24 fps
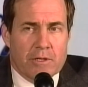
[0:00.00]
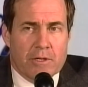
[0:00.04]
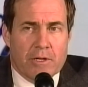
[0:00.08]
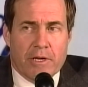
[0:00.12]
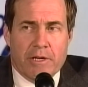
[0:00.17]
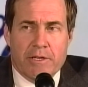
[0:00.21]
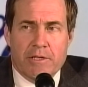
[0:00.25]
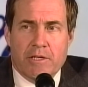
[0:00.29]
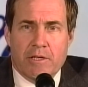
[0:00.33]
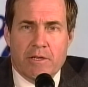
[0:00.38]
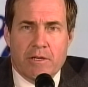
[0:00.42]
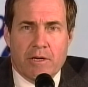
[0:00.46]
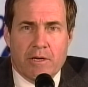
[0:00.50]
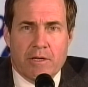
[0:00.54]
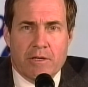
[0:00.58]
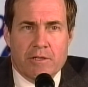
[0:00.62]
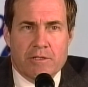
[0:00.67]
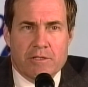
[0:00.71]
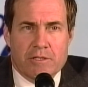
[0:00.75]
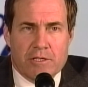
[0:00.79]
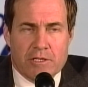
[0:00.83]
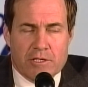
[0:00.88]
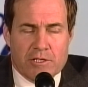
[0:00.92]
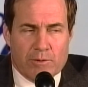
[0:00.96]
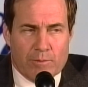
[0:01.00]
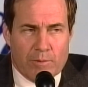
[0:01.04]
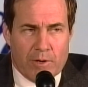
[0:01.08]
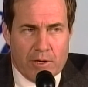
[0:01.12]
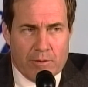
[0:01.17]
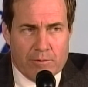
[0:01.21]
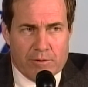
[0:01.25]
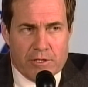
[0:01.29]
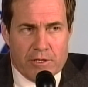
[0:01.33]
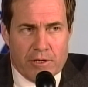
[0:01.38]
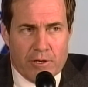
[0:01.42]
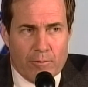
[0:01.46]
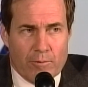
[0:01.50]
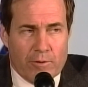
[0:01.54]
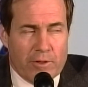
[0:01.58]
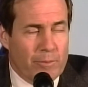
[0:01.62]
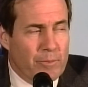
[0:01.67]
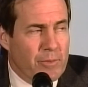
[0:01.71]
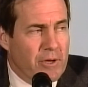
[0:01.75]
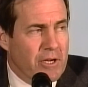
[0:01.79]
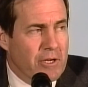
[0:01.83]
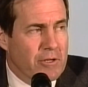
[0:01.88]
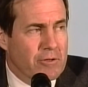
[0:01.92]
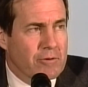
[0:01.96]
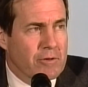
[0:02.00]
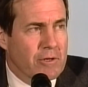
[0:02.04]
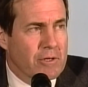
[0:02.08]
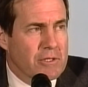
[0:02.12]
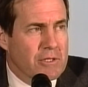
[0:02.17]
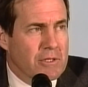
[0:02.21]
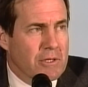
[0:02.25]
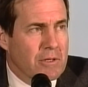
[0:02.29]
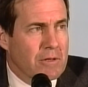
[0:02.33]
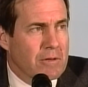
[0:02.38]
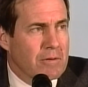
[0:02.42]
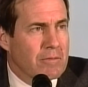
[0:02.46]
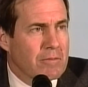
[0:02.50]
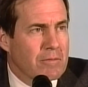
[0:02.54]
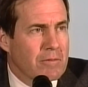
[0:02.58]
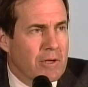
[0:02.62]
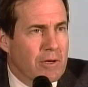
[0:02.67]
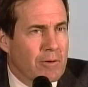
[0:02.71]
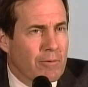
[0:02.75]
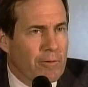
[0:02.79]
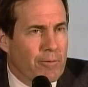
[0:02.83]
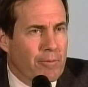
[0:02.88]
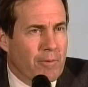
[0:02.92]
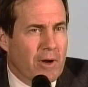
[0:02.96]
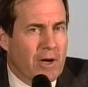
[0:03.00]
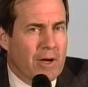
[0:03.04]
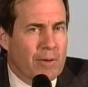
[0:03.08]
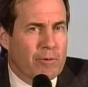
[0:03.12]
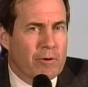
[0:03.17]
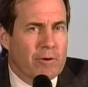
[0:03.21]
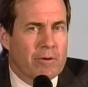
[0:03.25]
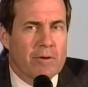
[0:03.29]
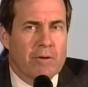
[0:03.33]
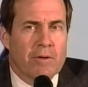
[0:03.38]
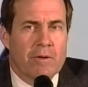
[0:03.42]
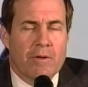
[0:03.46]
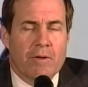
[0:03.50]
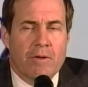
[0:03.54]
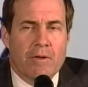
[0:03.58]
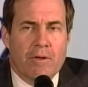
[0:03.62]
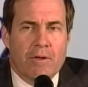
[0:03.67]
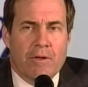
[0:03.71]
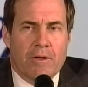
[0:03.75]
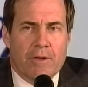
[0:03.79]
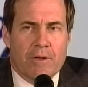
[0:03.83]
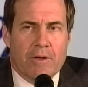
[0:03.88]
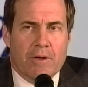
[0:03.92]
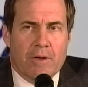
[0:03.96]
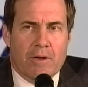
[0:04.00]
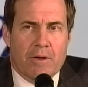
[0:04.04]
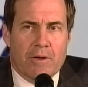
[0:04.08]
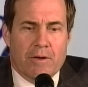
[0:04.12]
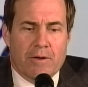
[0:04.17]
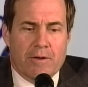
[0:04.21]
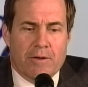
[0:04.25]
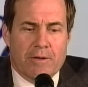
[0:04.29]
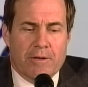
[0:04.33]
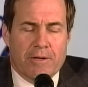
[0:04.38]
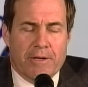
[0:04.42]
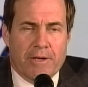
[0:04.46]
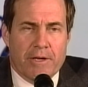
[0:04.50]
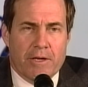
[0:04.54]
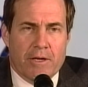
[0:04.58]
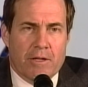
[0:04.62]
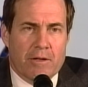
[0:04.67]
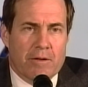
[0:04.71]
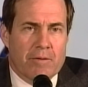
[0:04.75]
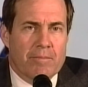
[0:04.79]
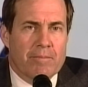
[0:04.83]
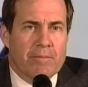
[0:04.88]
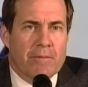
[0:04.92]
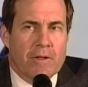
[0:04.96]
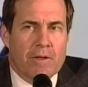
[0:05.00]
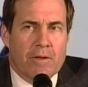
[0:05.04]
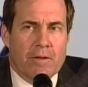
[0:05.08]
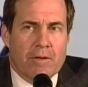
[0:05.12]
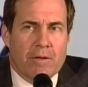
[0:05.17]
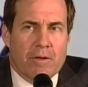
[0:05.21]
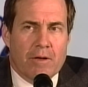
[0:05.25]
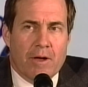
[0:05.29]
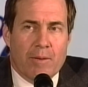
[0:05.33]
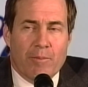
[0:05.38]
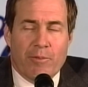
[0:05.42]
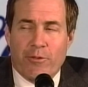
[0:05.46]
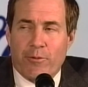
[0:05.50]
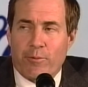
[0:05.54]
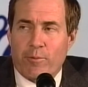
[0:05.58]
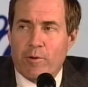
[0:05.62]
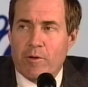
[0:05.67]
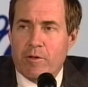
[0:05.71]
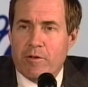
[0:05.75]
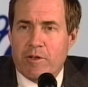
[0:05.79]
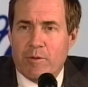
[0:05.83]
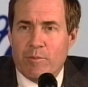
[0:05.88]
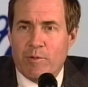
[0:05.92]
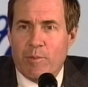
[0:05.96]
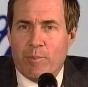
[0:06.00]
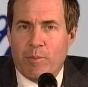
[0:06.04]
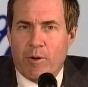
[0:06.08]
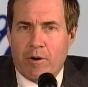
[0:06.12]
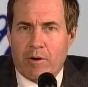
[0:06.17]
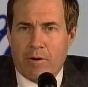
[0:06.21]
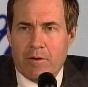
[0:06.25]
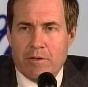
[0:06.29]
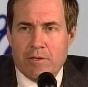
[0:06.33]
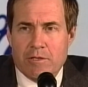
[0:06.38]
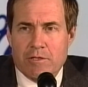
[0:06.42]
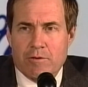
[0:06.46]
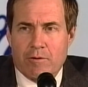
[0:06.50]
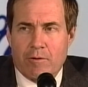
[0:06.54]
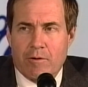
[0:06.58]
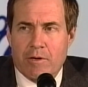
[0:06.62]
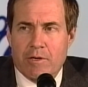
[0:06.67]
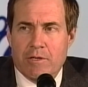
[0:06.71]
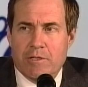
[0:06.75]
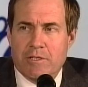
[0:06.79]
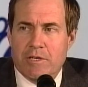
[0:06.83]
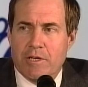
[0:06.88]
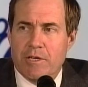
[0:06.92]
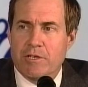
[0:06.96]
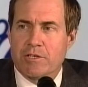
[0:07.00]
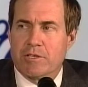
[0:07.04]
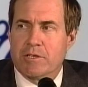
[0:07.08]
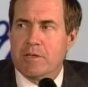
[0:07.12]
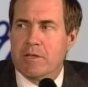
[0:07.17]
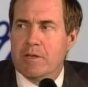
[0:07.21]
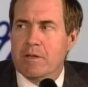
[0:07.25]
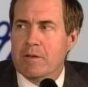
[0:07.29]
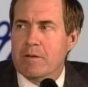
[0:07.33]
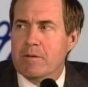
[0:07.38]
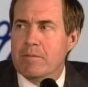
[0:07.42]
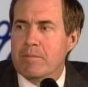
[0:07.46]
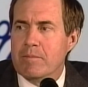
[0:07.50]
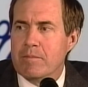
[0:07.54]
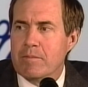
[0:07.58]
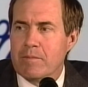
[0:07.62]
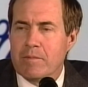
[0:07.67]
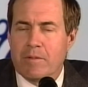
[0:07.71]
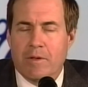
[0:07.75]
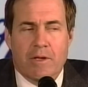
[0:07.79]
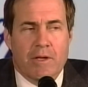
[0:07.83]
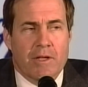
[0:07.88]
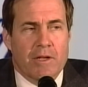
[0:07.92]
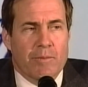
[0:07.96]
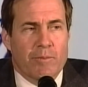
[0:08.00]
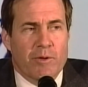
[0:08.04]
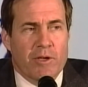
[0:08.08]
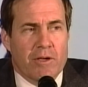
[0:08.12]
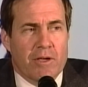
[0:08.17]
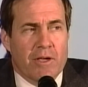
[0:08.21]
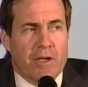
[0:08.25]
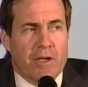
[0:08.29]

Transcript: 1996 when I was here with the Patriots and with Robert, and I'm thrilled to be part of this organization and to be